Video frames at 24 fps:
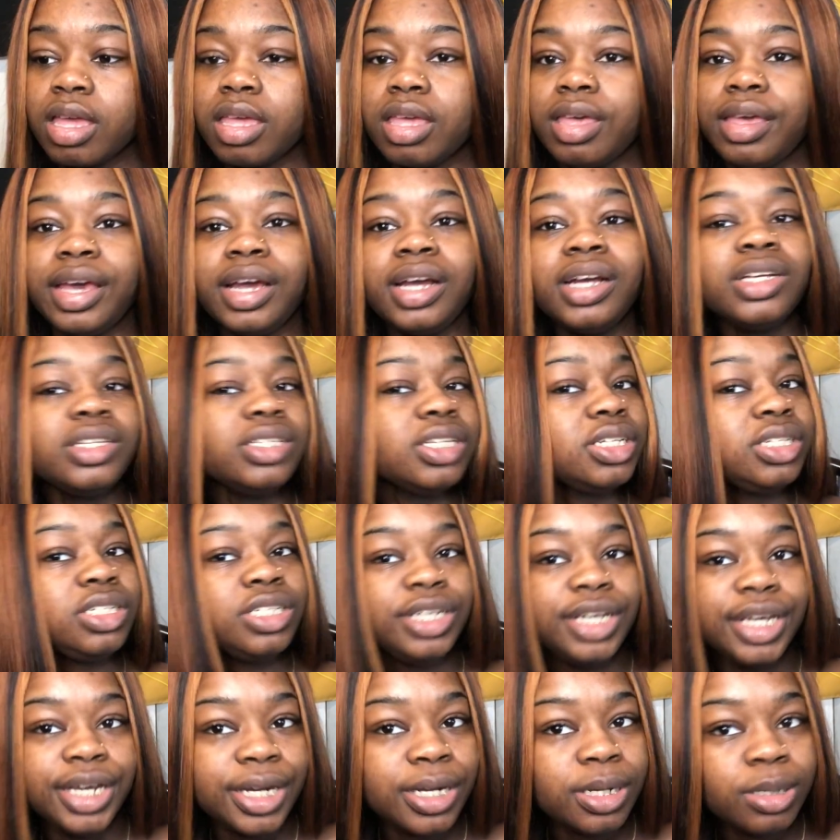Years and
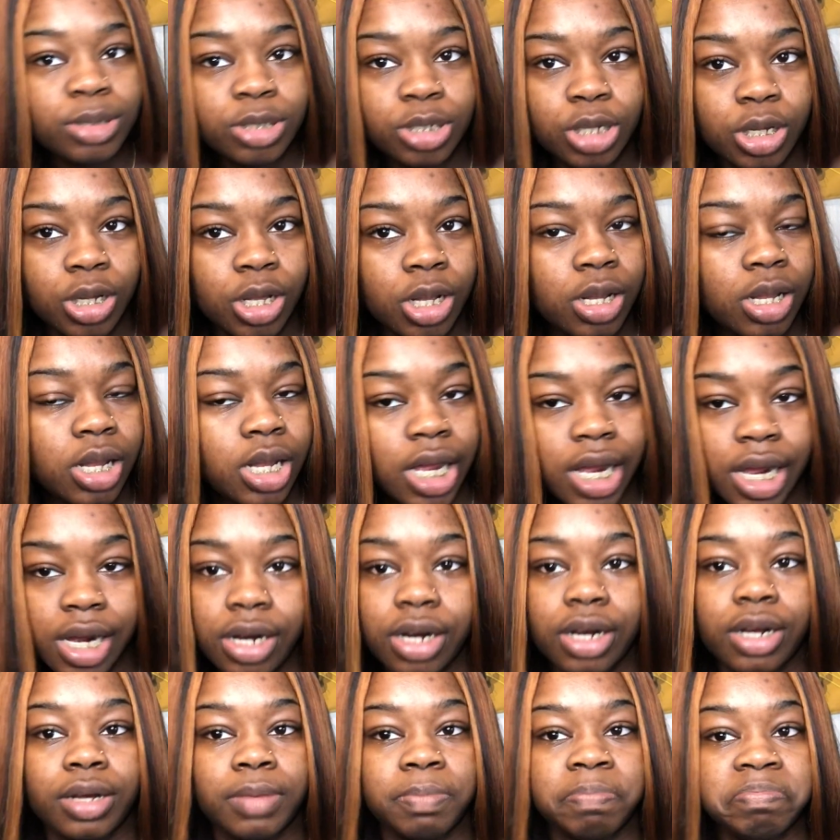years
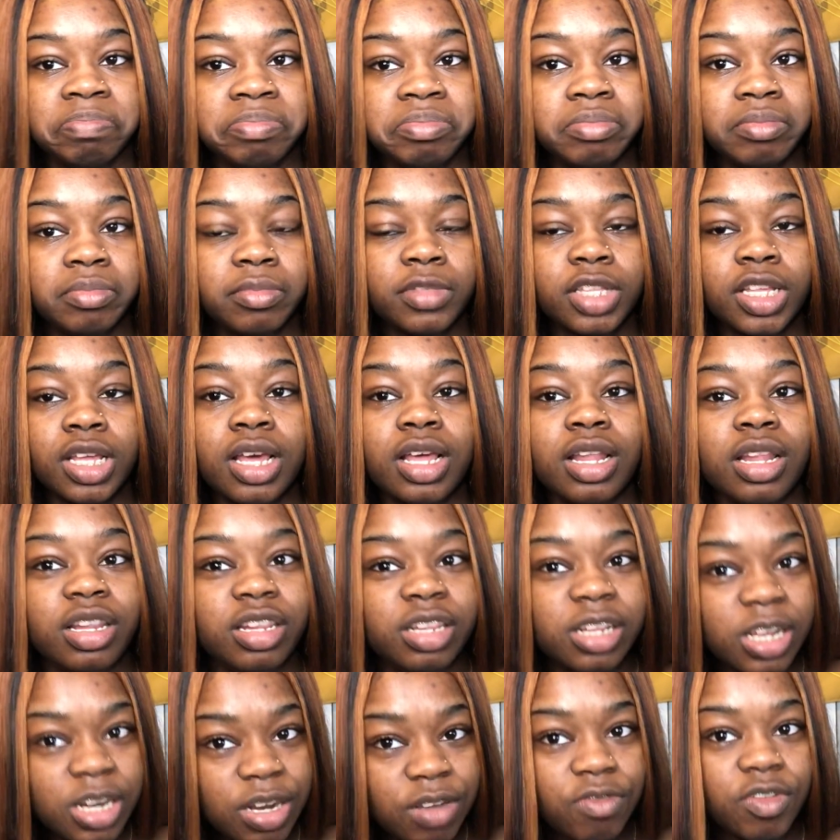later,
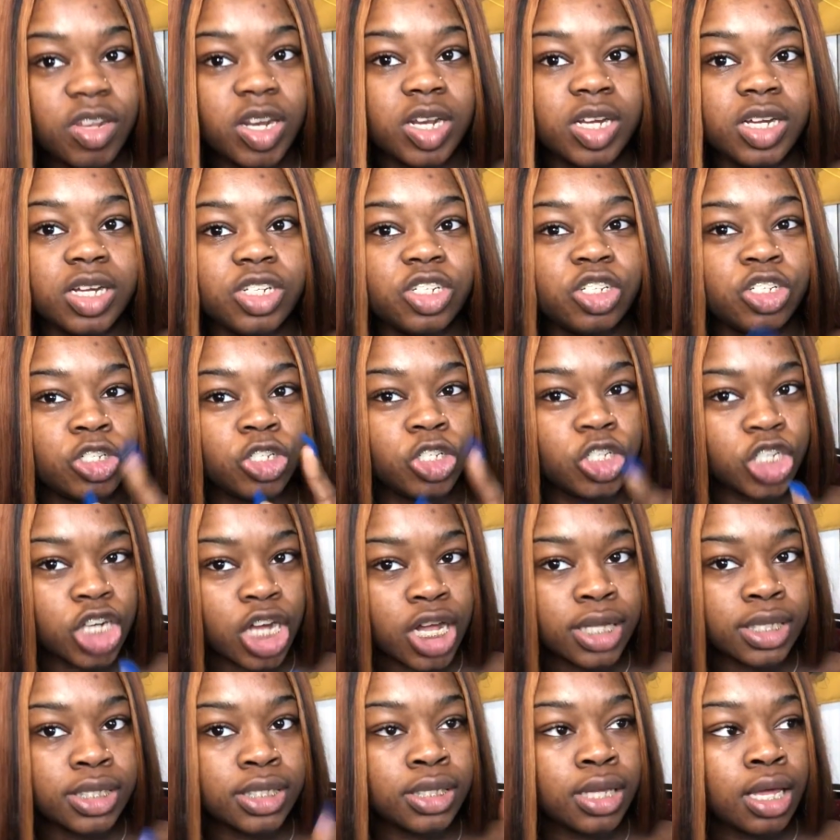literally
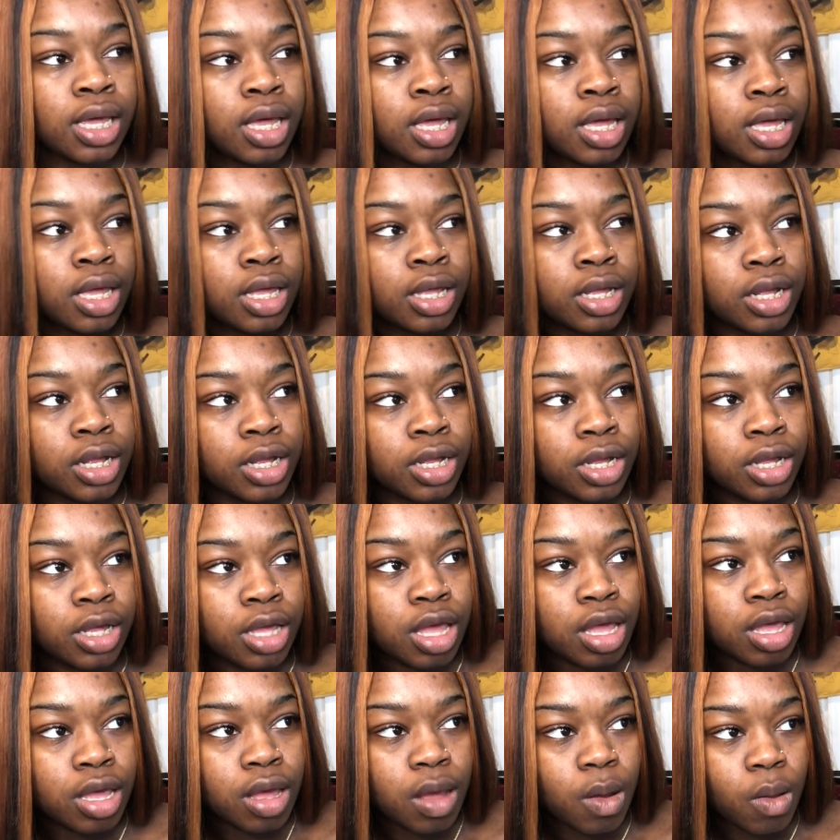just
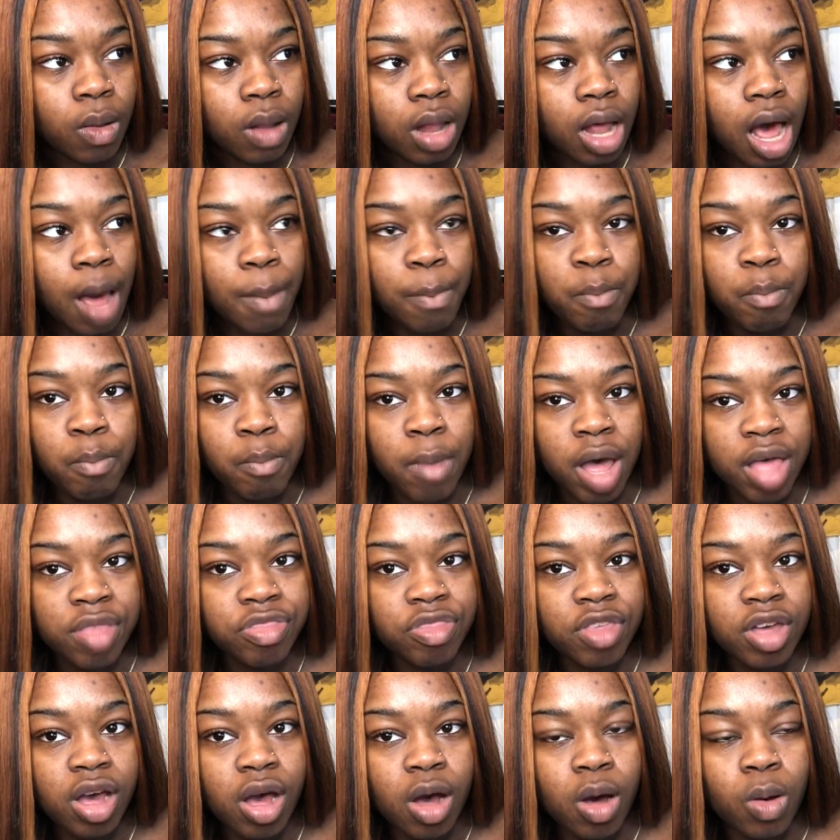a month
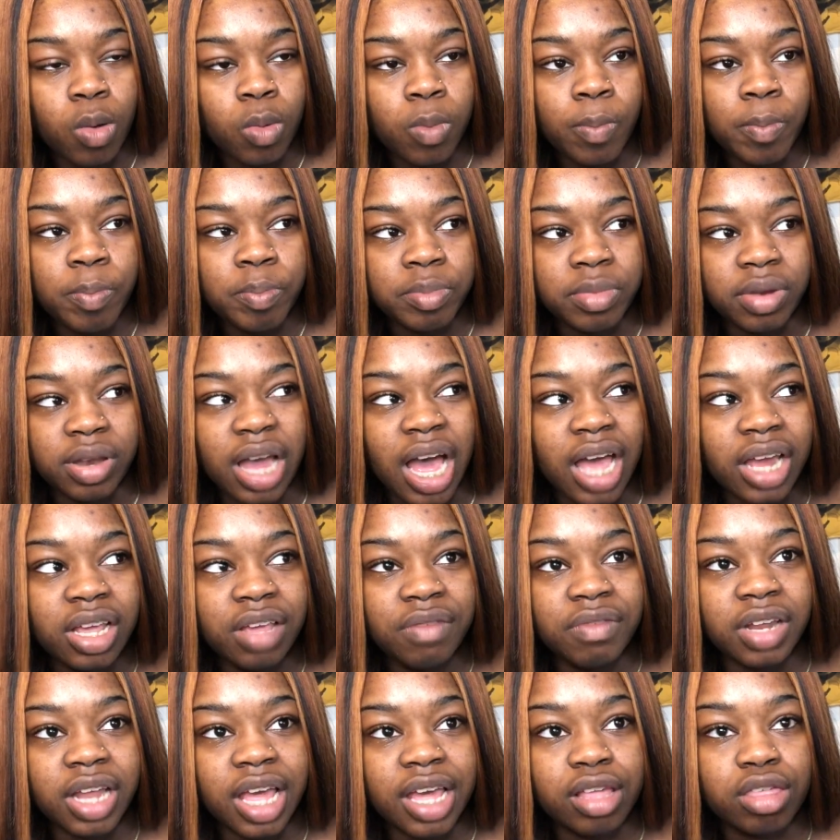ago, not
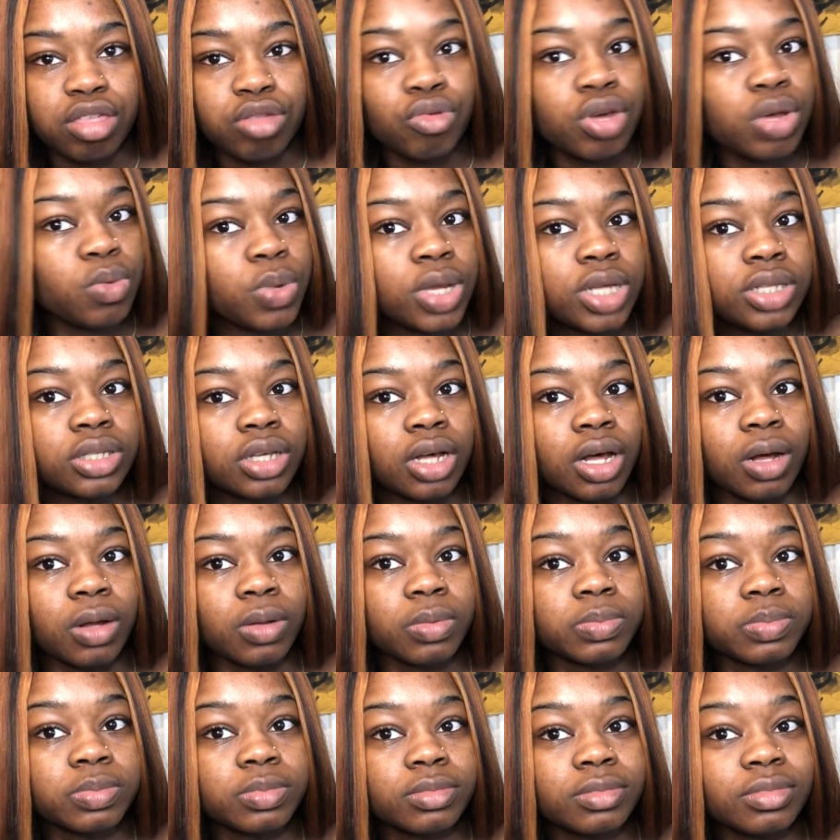even like 3 weeks ago,
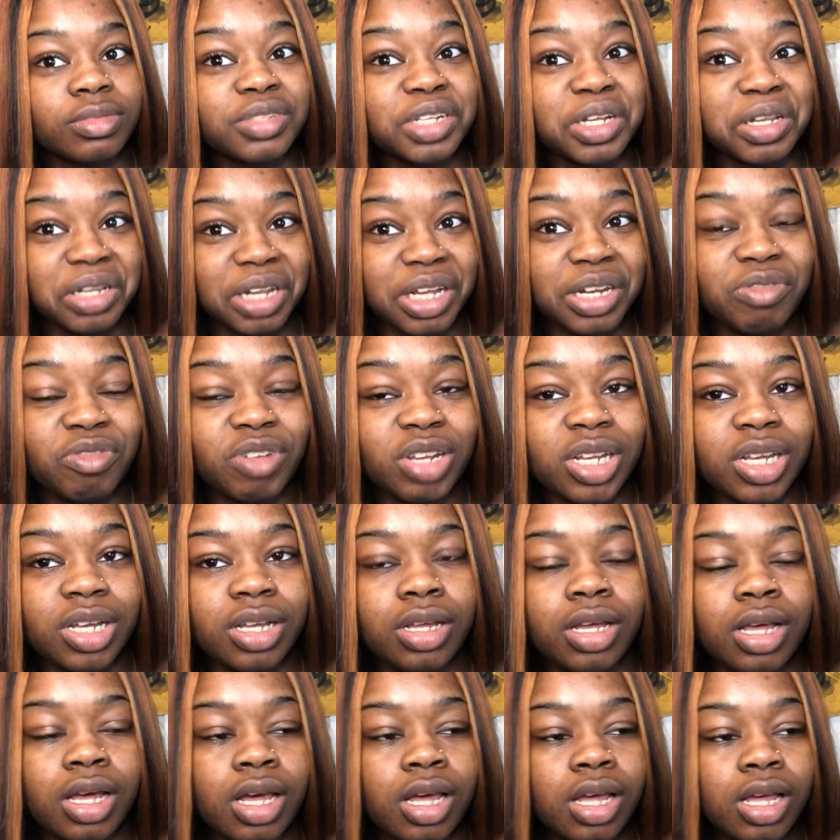literally,
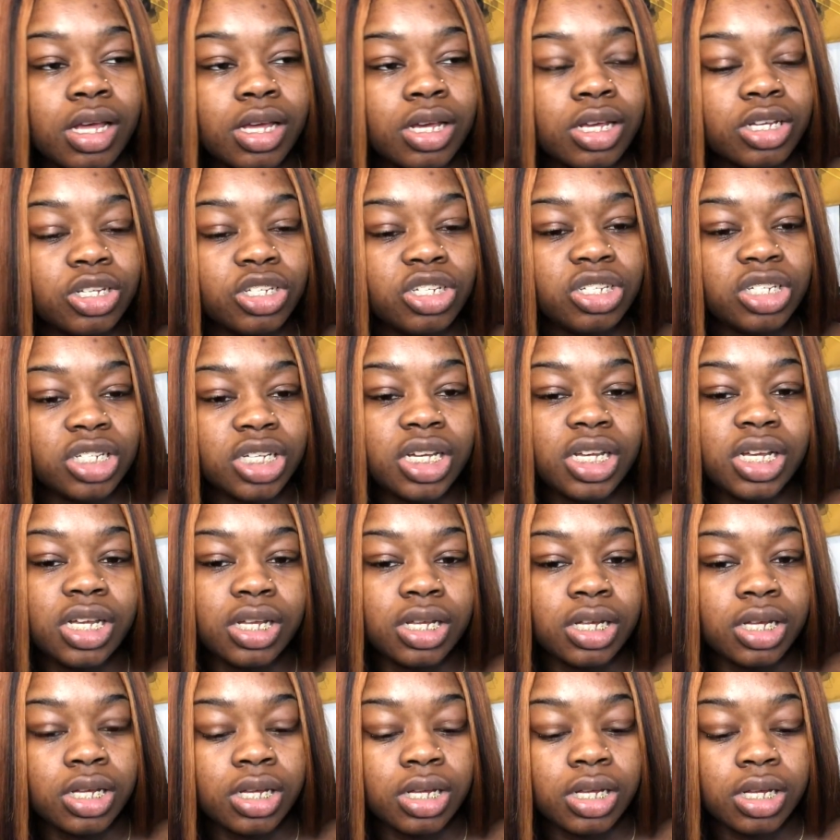
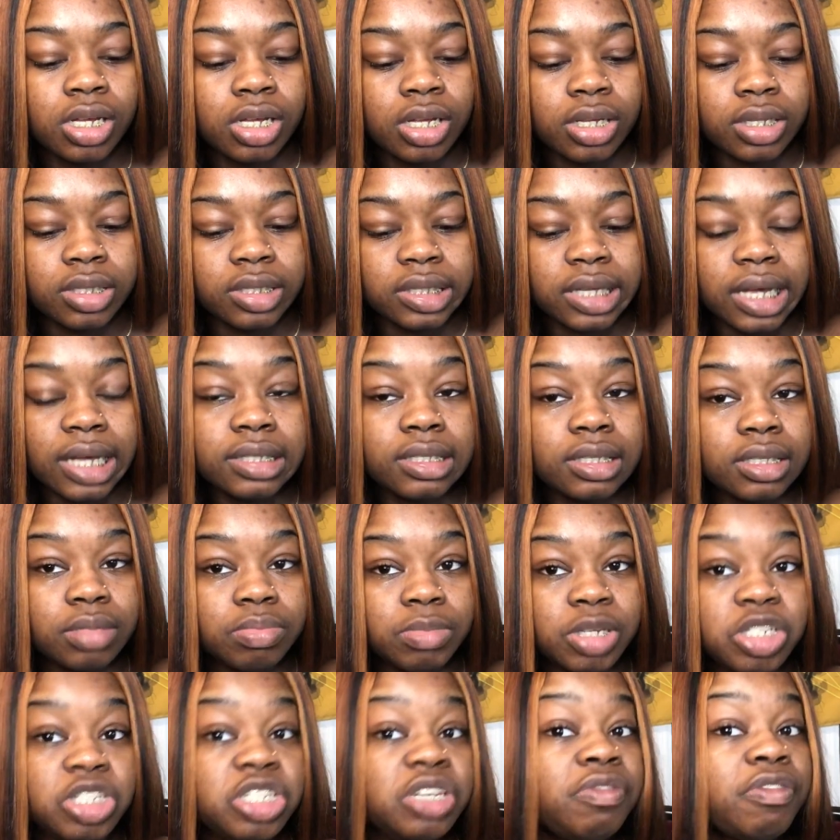she texts
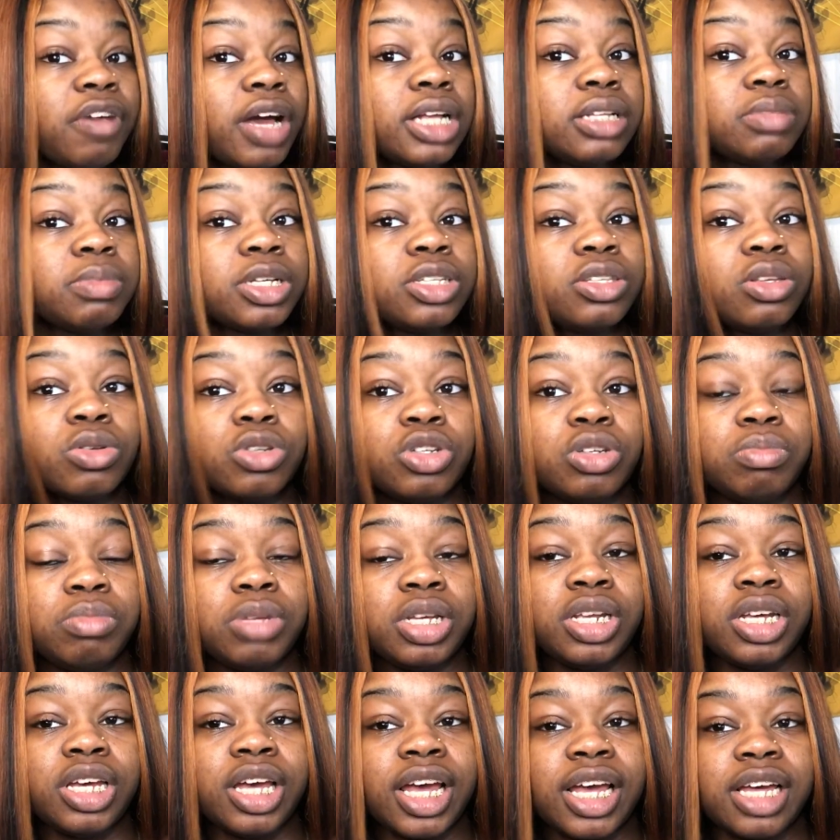me. She finds my social
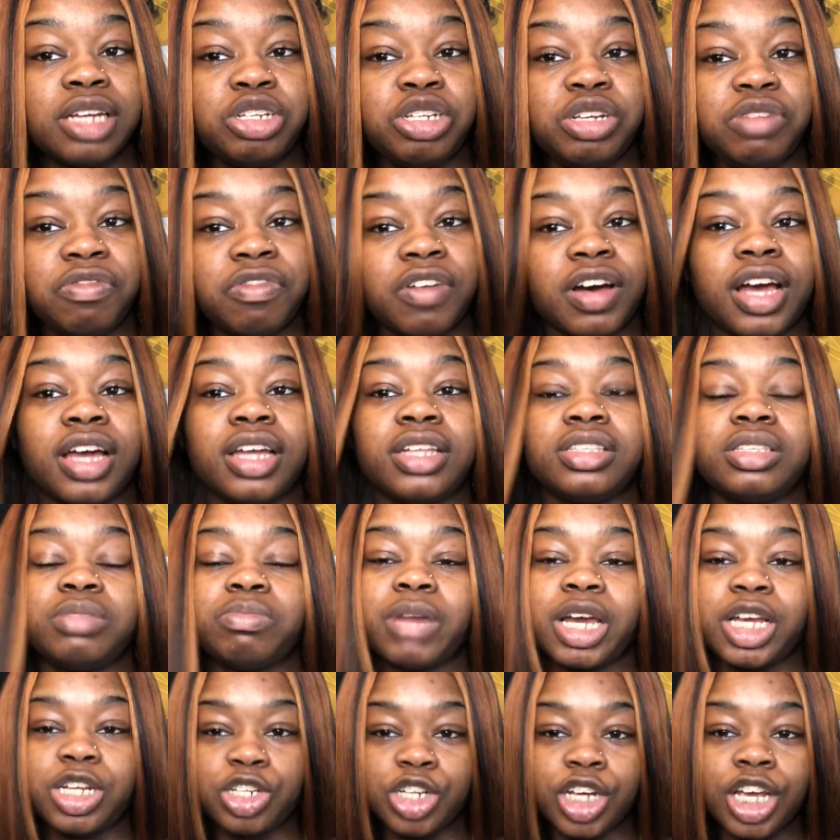media and she finds
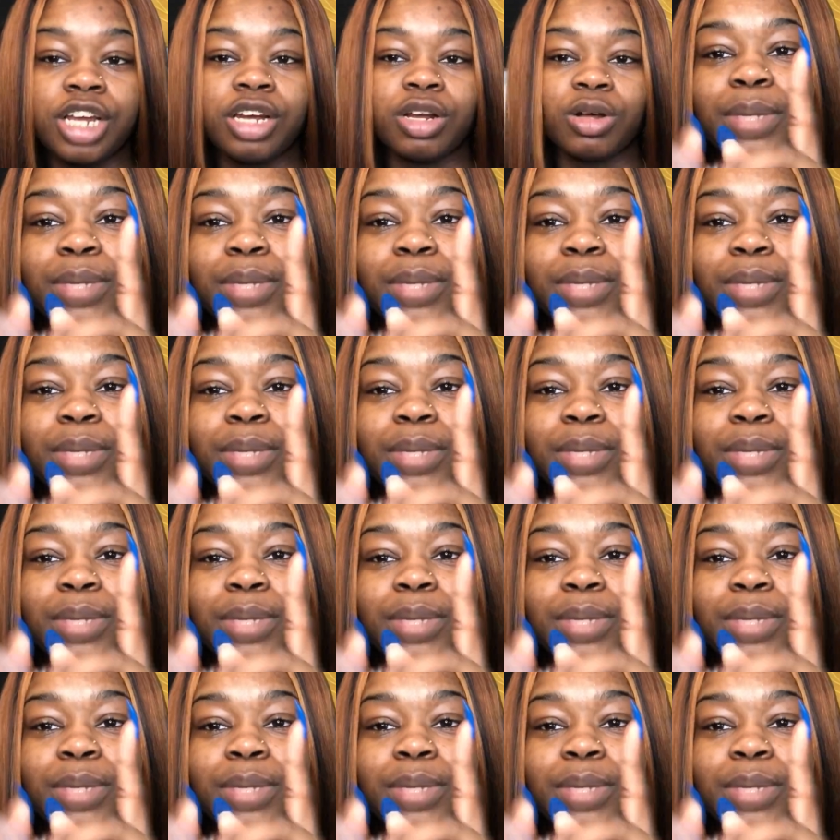my channel.